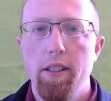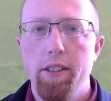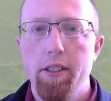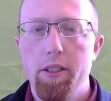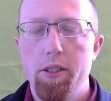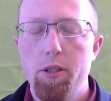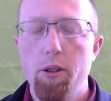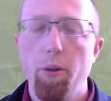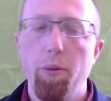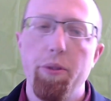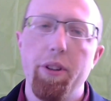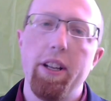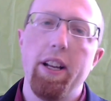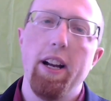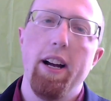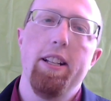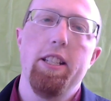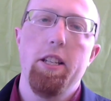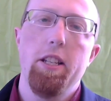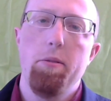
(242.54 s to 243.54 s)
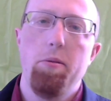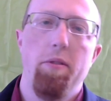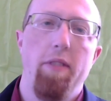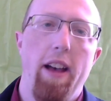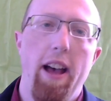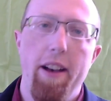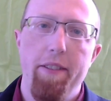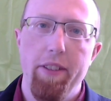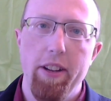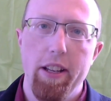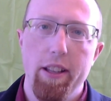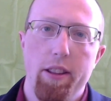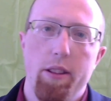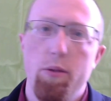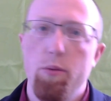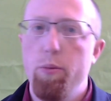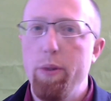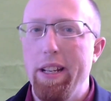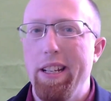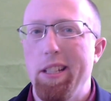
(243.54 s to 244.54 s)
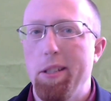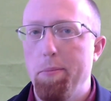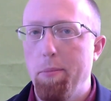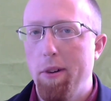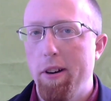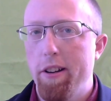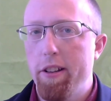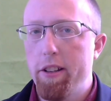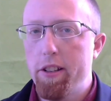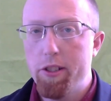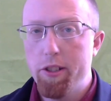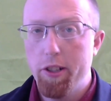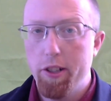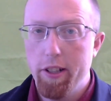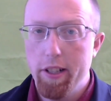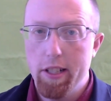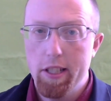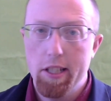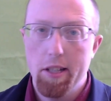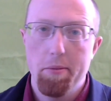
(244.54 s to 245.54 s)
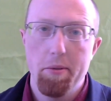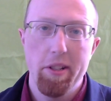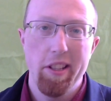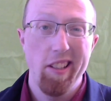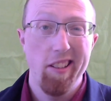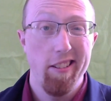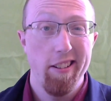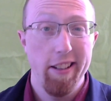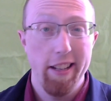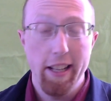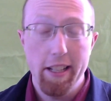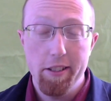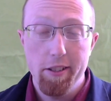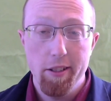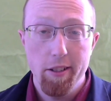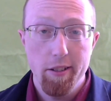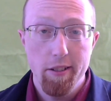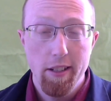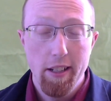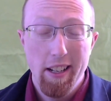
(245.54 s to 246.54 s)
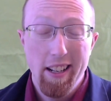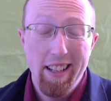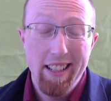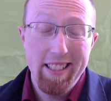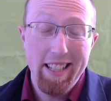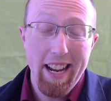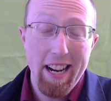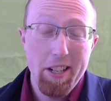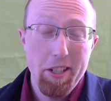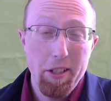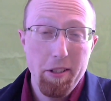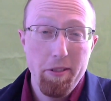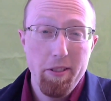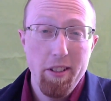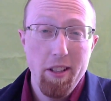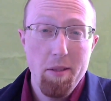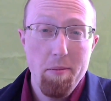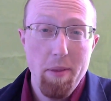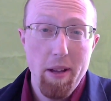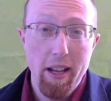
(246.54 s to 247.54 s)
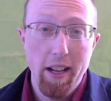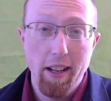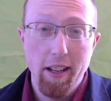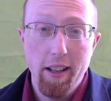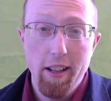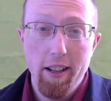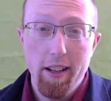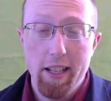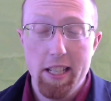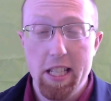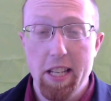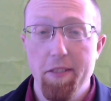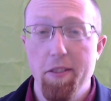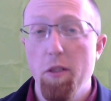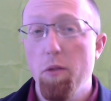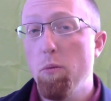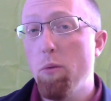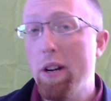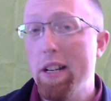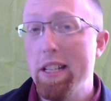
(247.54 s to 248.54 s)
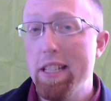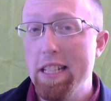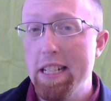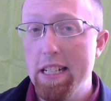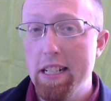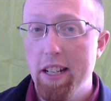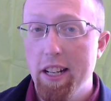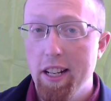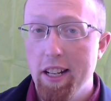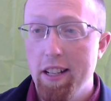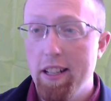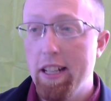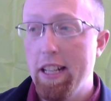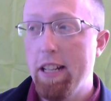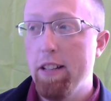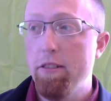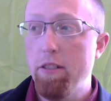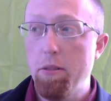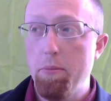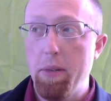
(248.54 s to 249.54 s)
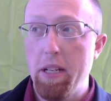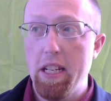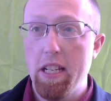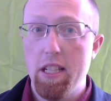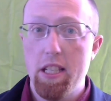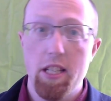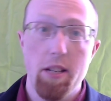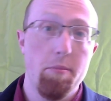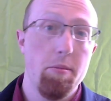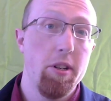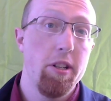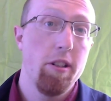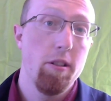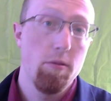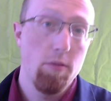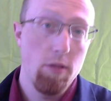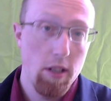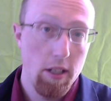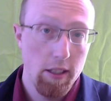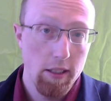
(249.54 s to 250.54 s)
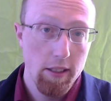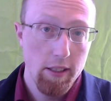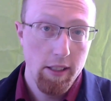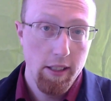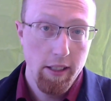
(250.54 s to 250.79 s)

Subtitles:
So the concept of having the weakest part of the circuit somewhere that you can get to is actually really big, because if it wasn't, it would be somewhere in your wall.